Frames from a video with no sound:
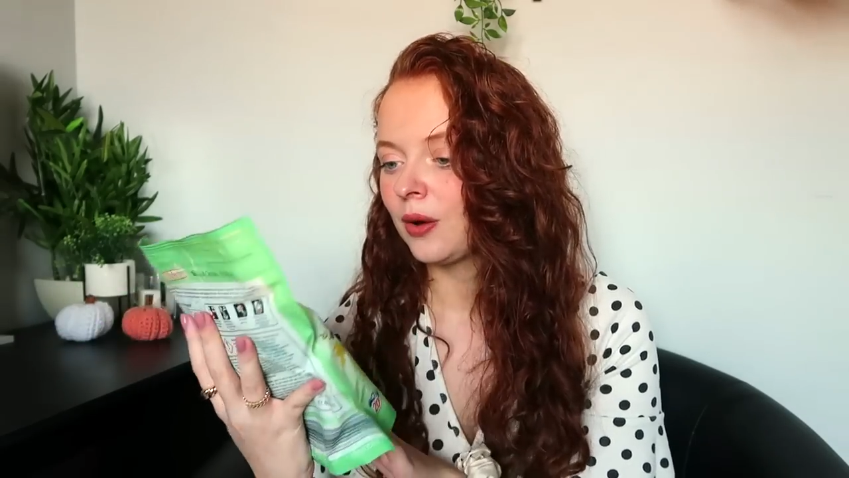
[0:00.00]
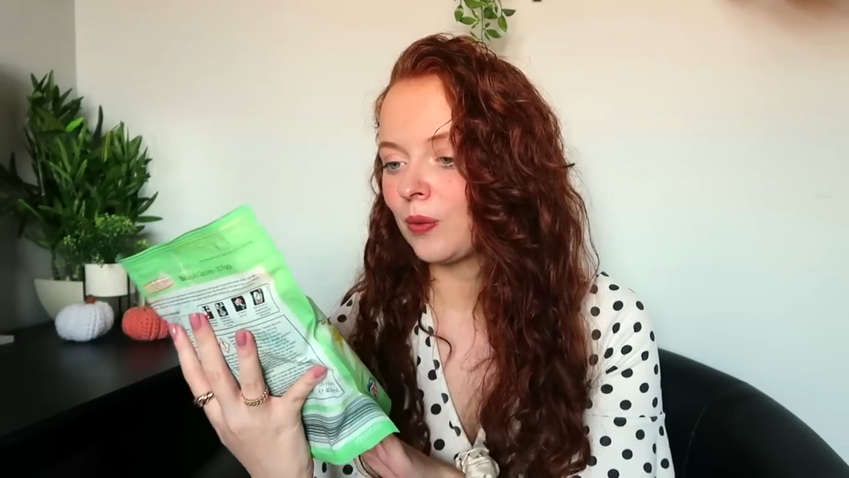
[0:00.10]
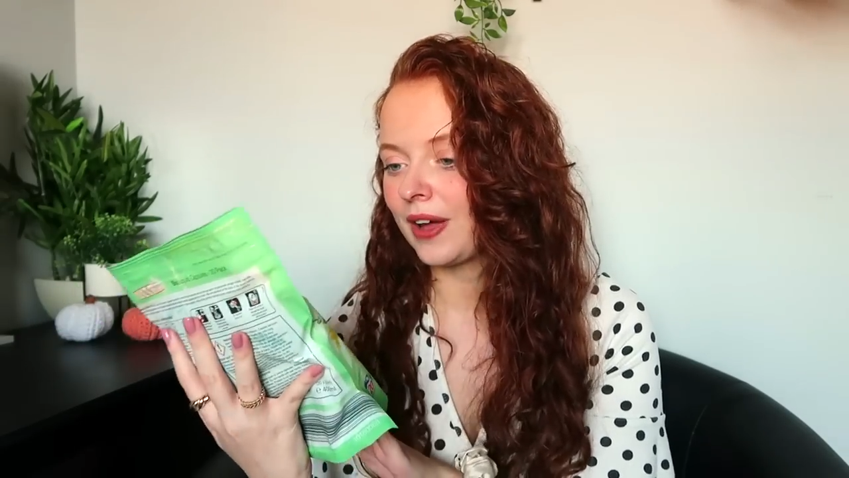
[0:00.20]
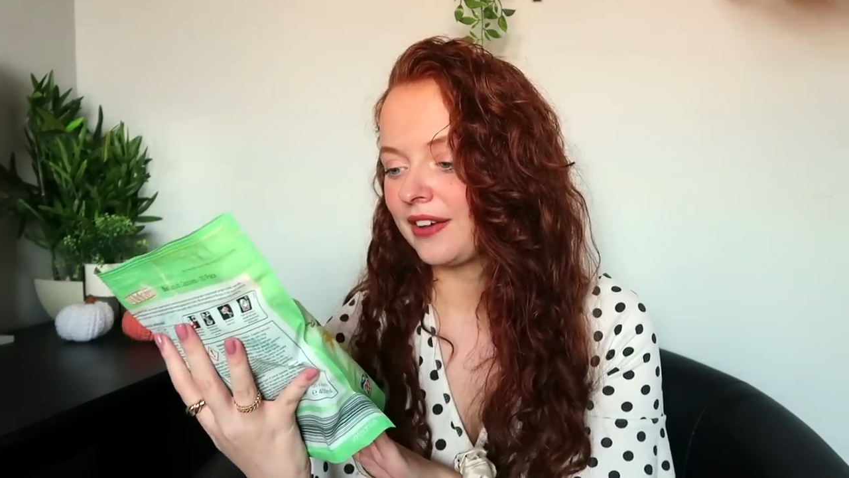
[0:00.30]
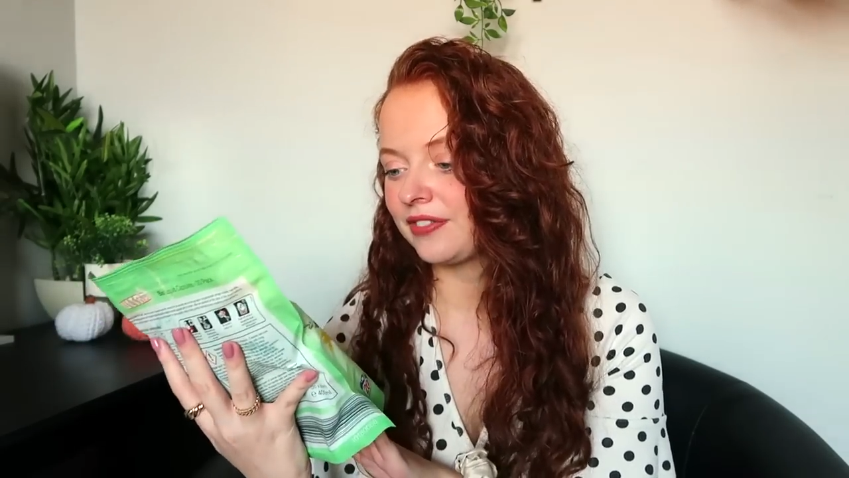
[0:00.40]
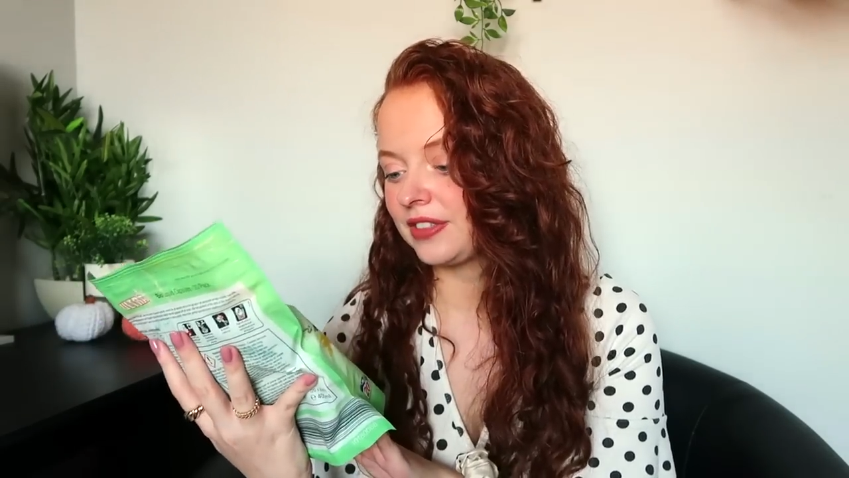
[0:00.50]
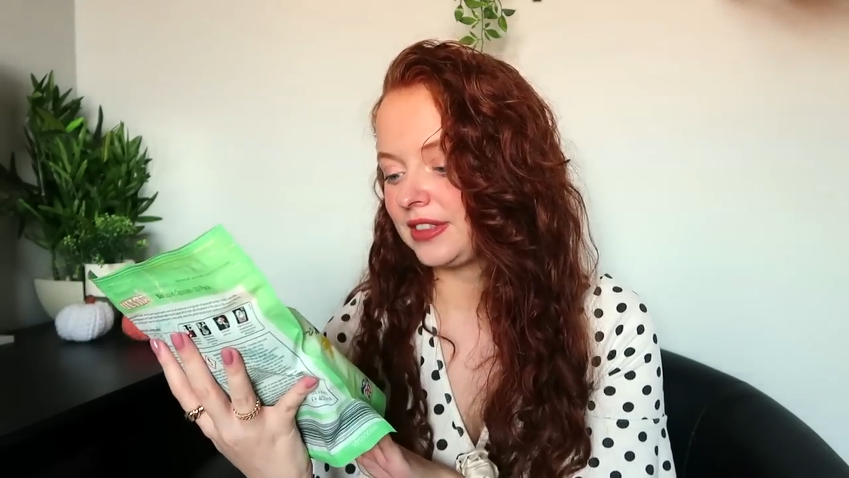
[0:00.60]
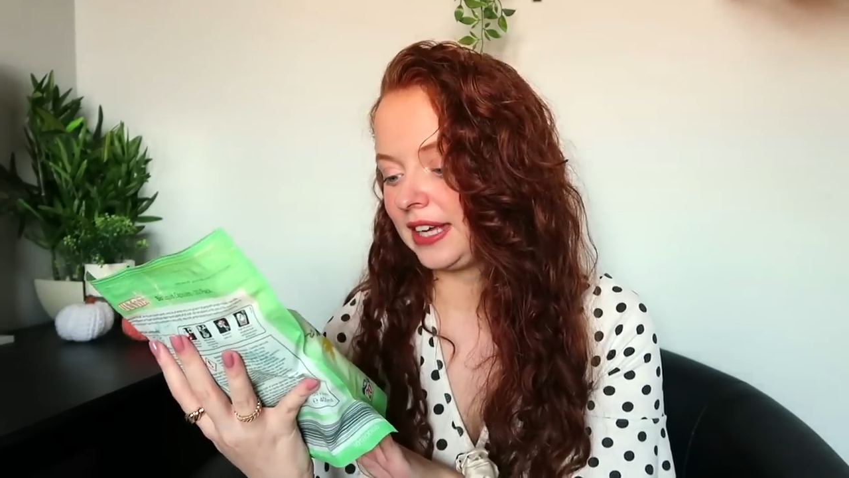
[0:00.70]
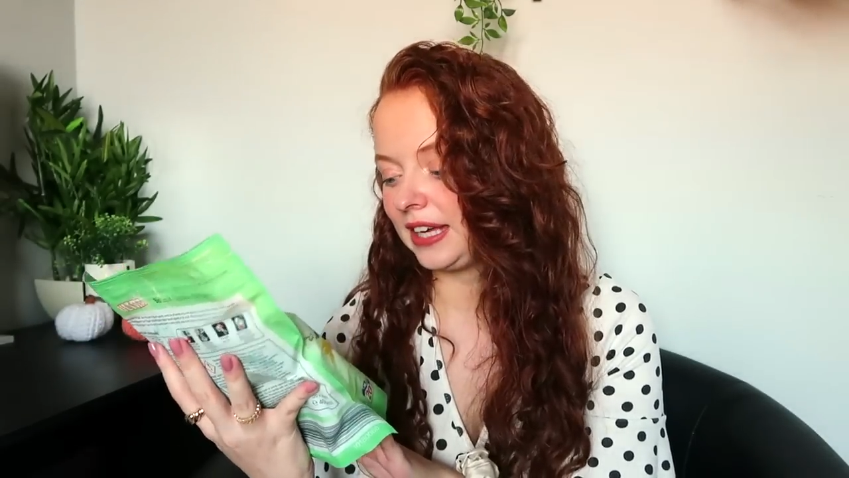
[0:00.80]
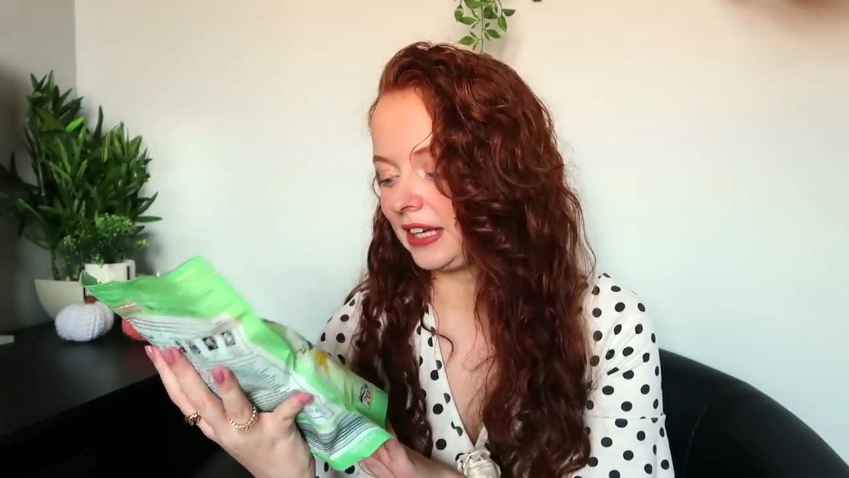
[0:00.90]
with
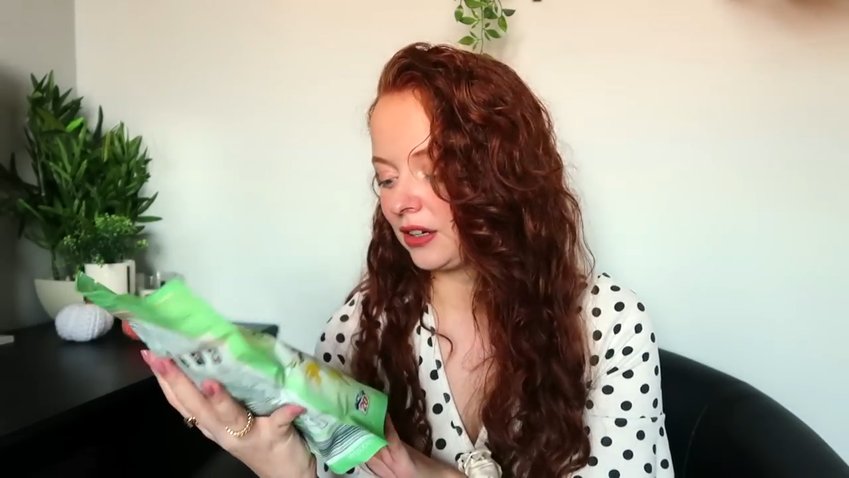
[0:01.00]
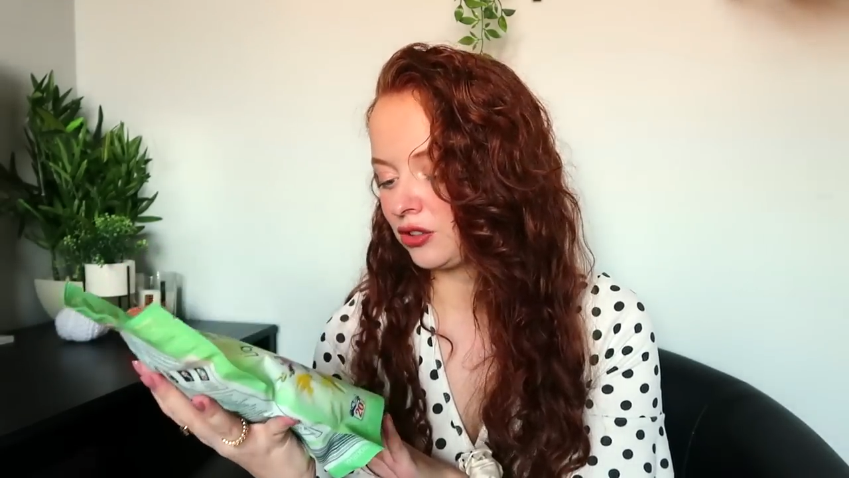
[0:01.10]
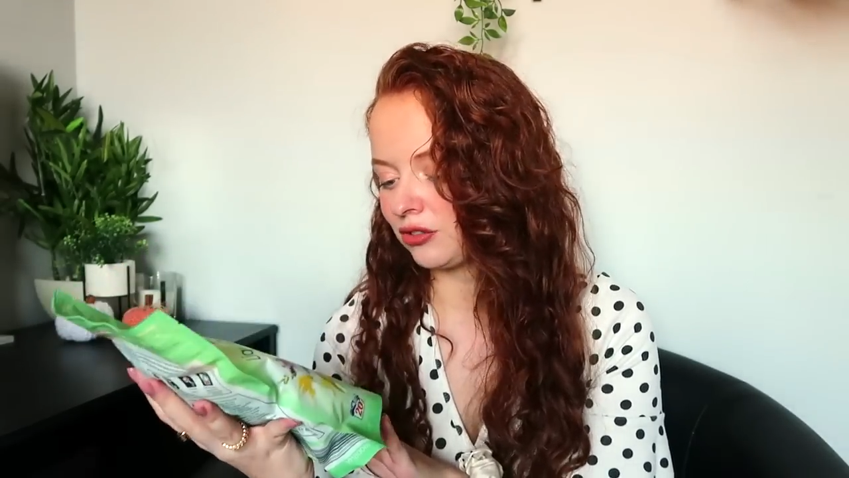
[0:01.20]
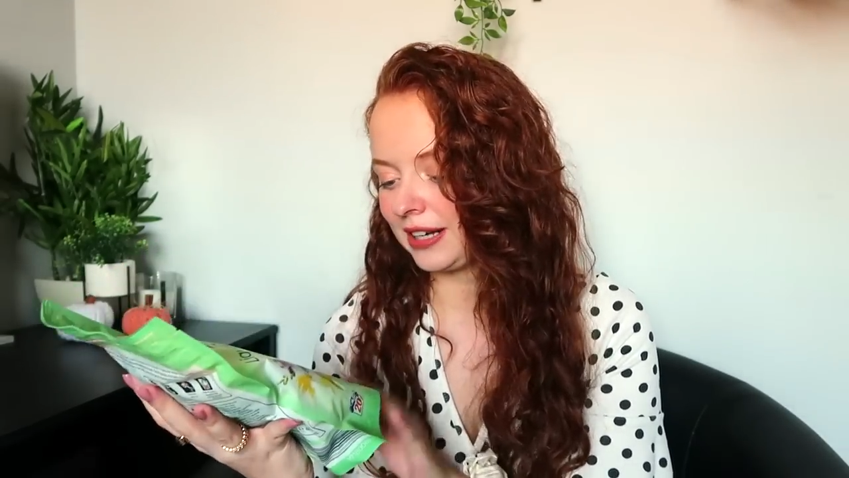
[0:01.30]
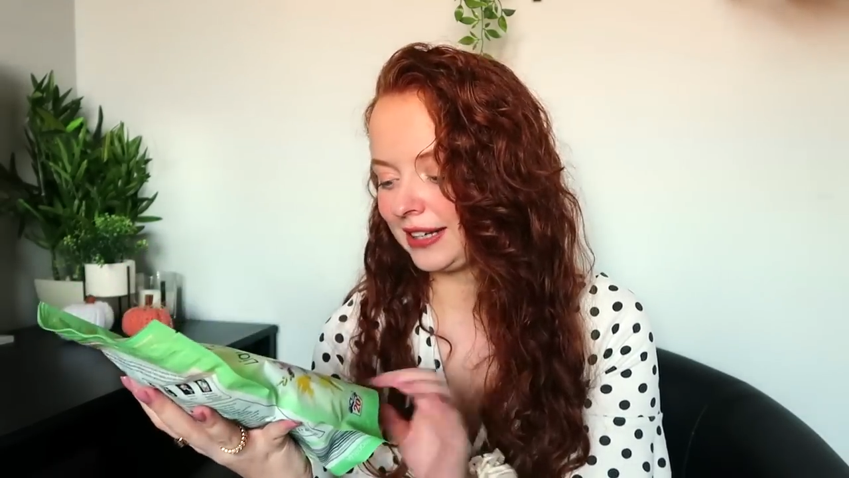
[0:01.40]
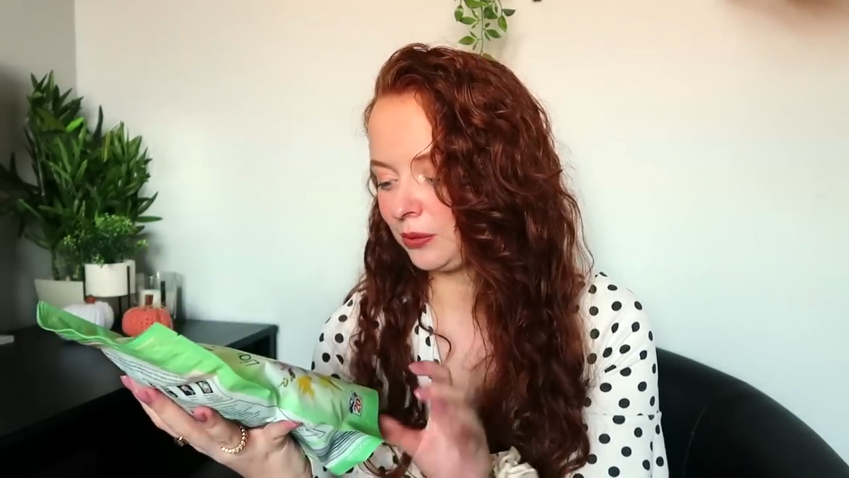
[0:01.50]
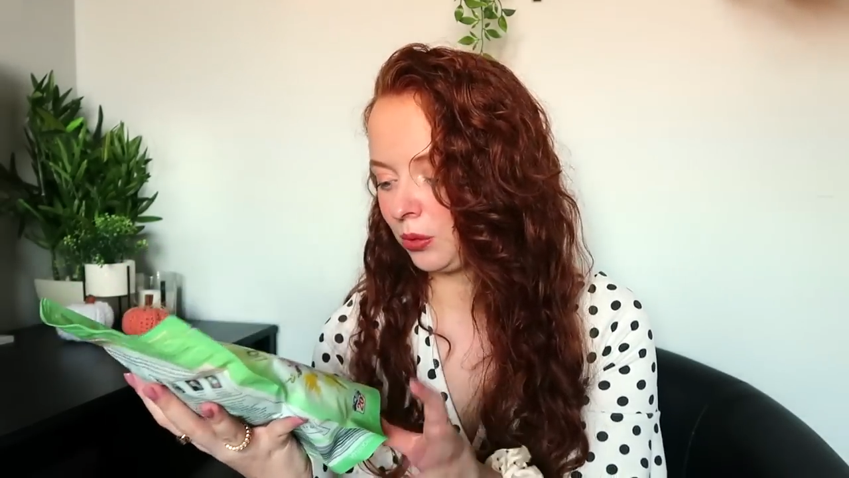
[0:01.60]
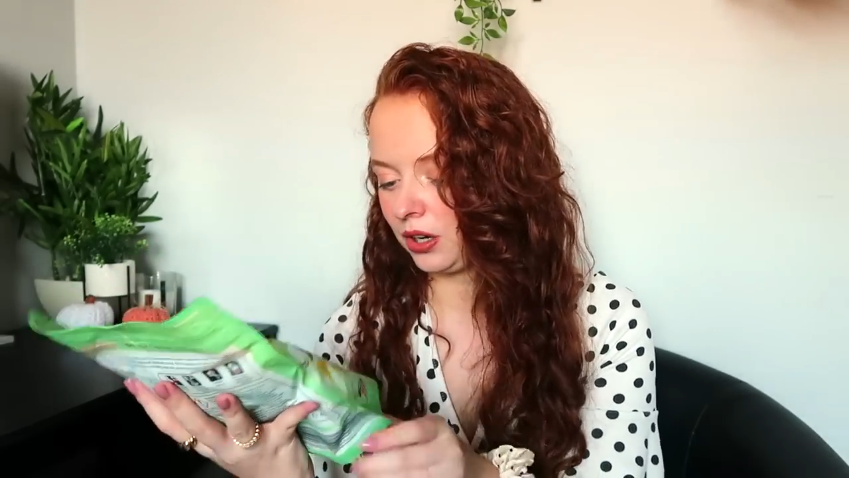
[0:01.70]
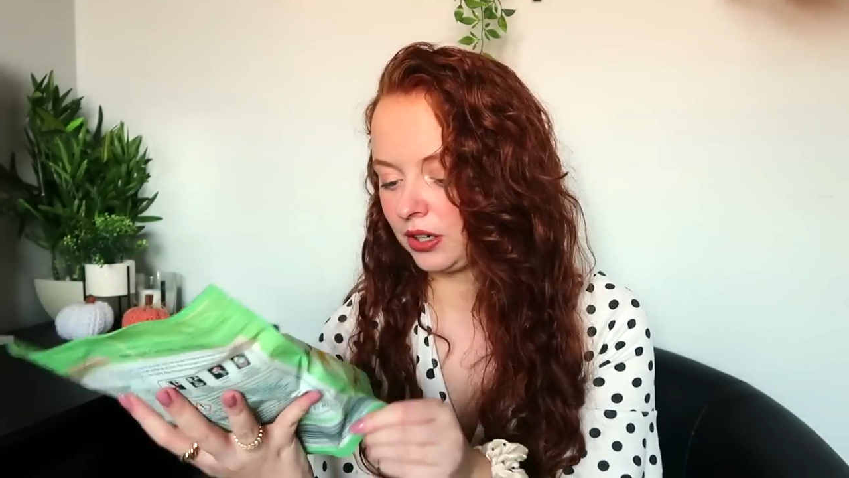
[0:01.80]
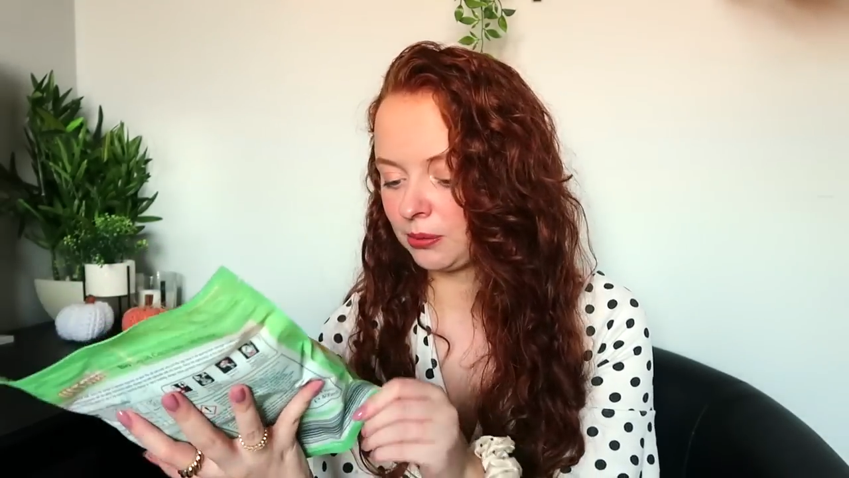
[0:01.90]
the green one.